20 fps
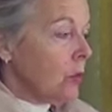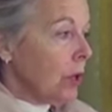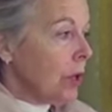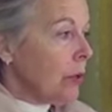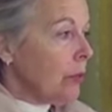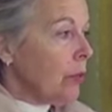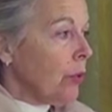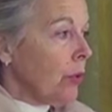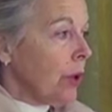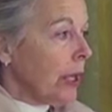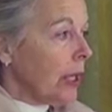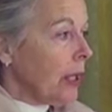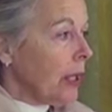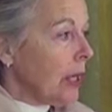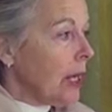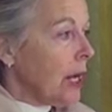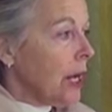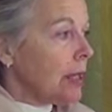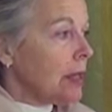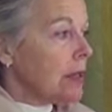
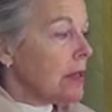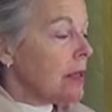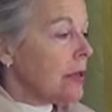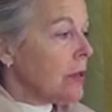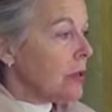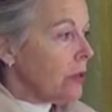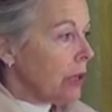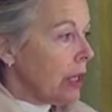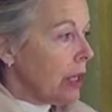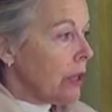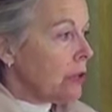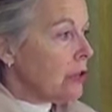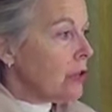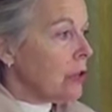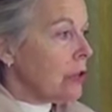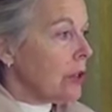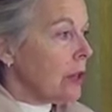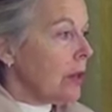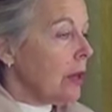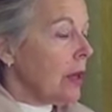one-pointed
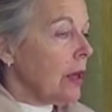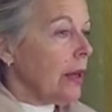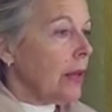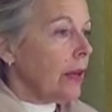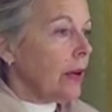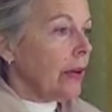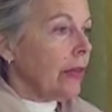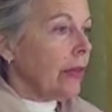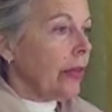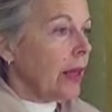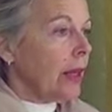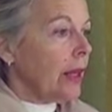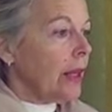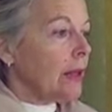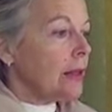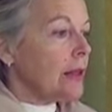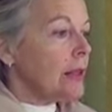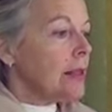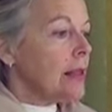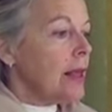concentration, other
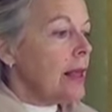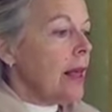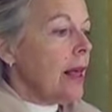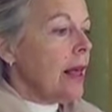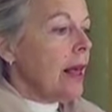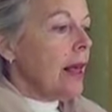things.